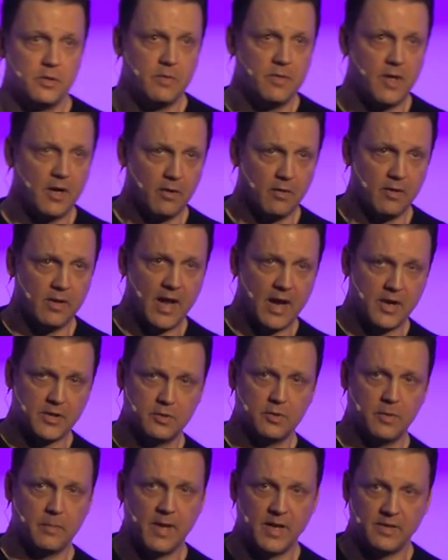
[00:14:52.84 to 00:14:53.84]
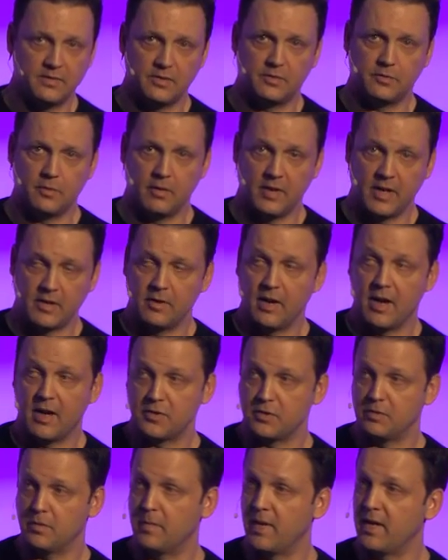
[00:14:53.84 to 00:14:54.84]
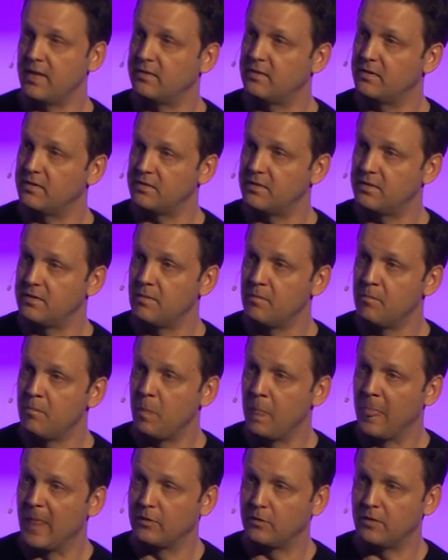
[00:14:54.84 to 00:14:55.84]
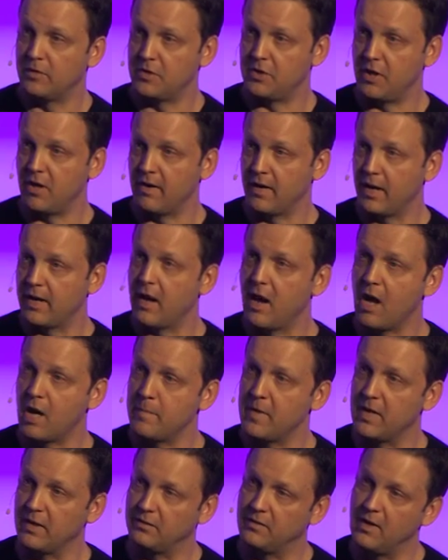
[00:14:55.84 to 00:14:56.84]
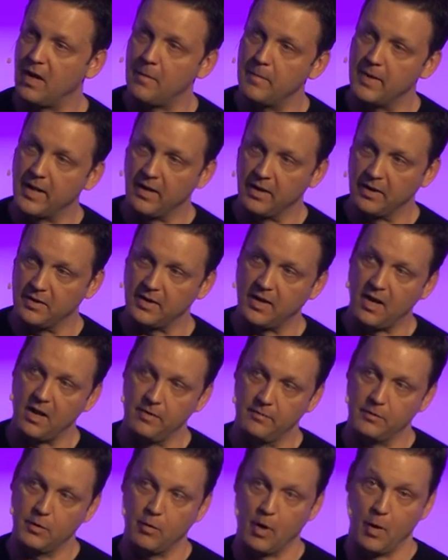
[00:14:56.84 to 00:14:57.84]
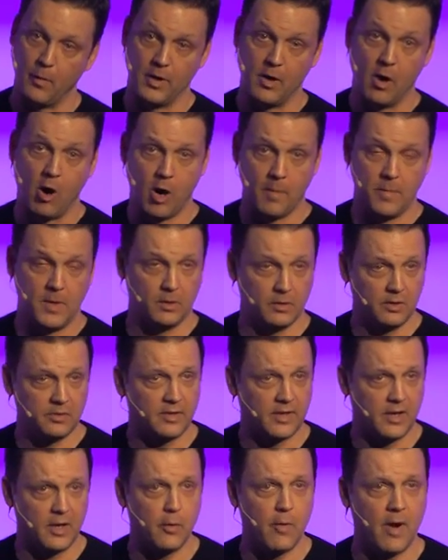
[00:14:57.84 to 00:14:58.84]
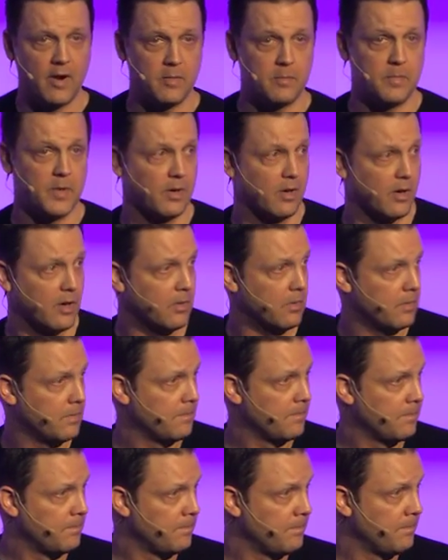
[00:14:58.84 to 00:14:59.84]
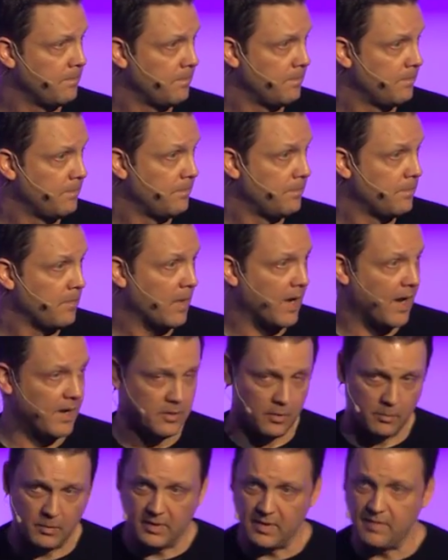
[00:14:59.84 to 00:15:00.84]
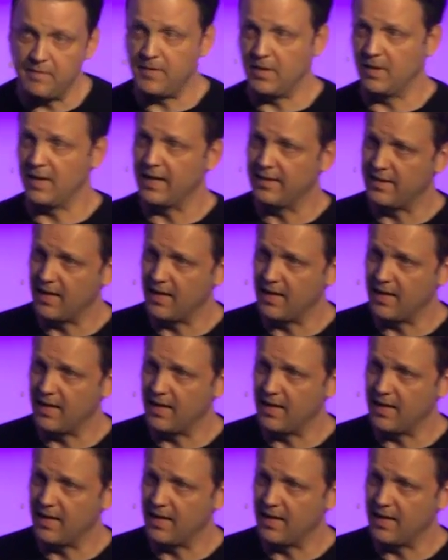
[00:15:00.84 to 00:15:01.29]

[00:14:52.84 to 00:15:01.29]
do that on a national basis or an international basis. So the sharing economy is now beginning to kind of grow an arm that looks like a credit bureau. I don't really feel like